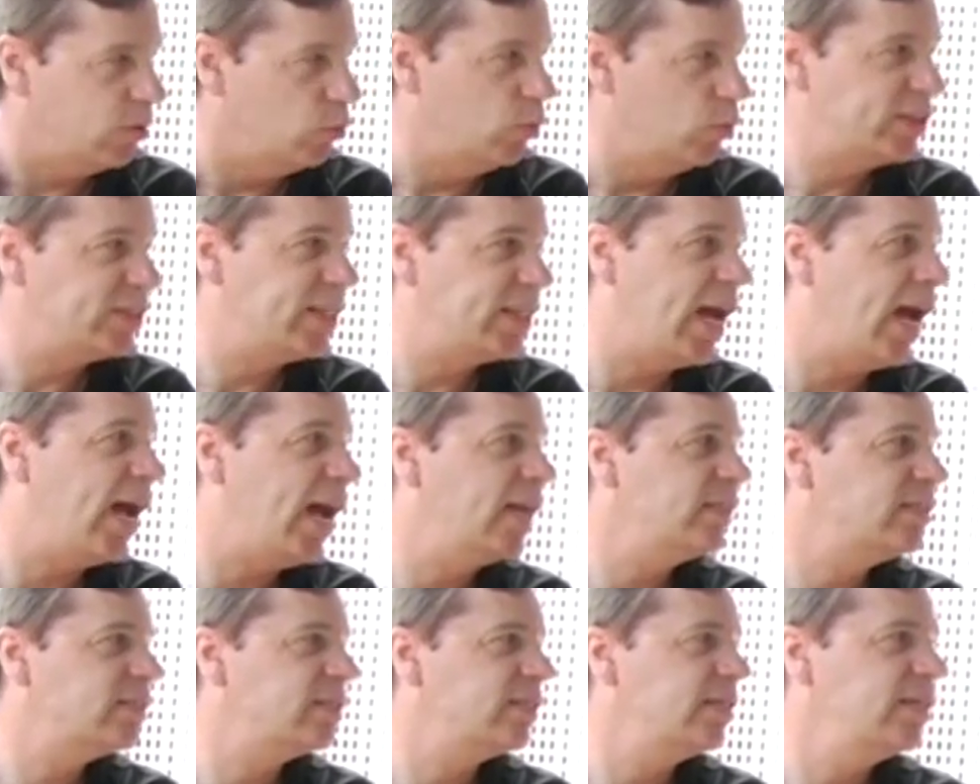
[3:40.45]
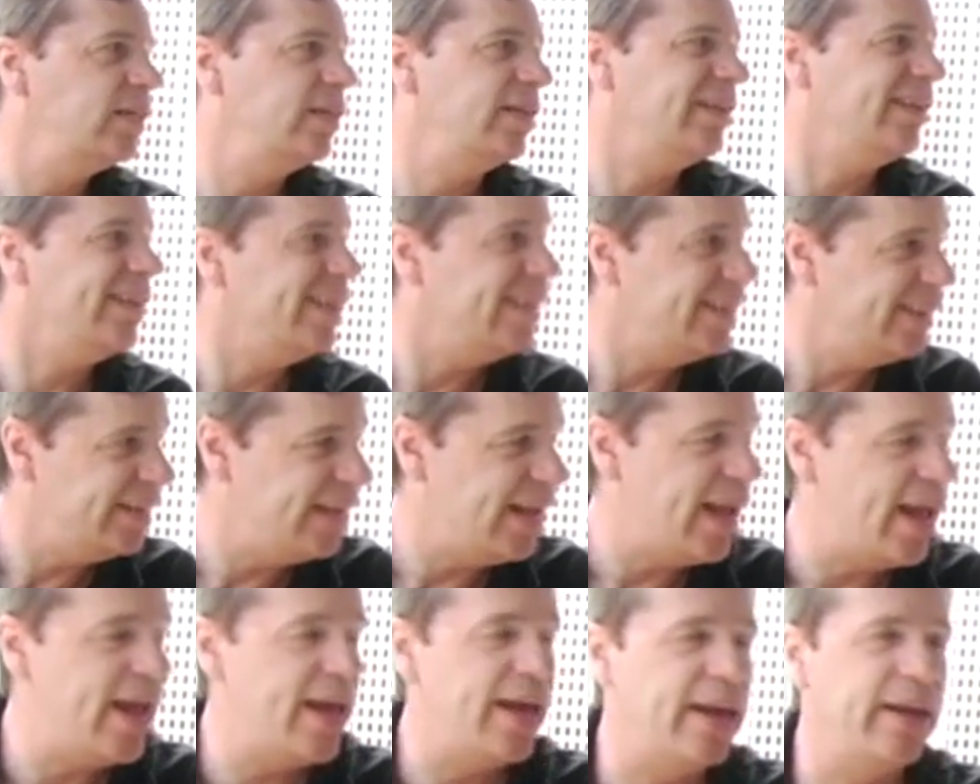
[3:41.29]
in Wisconsin and
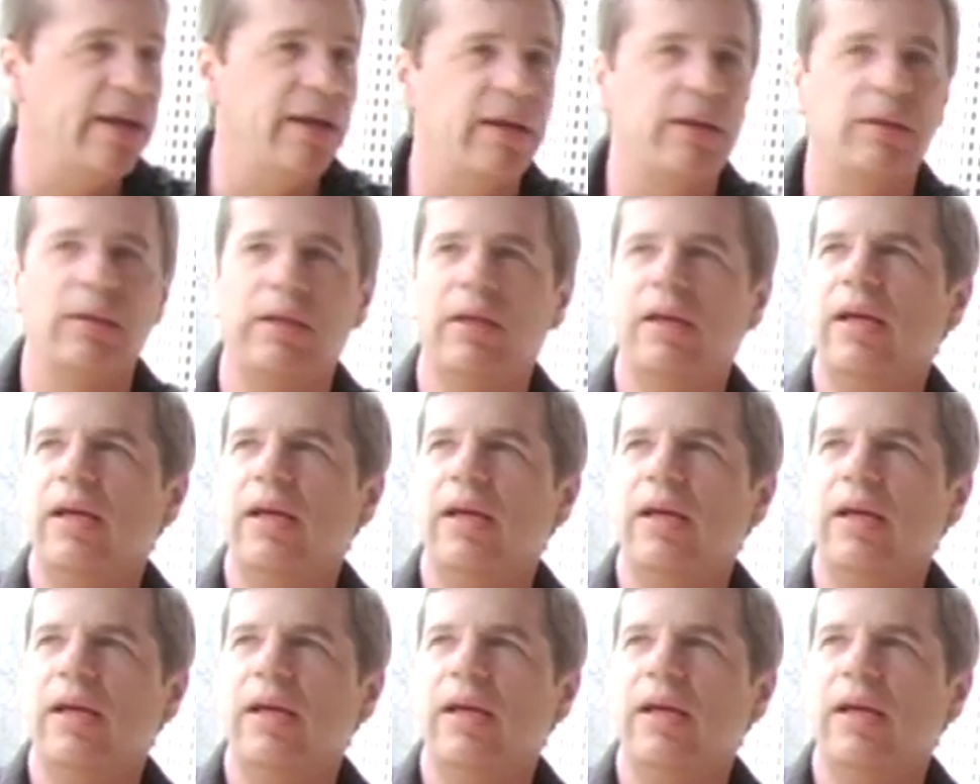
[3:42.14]
Indiana.